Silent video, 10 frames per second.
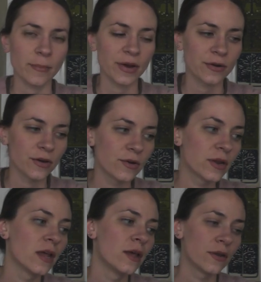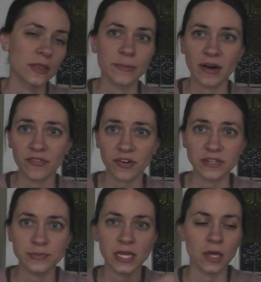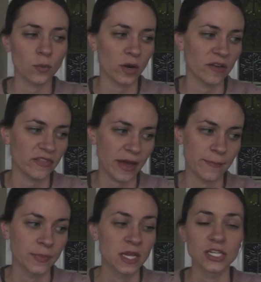up on her own, the puffed rice being one of them.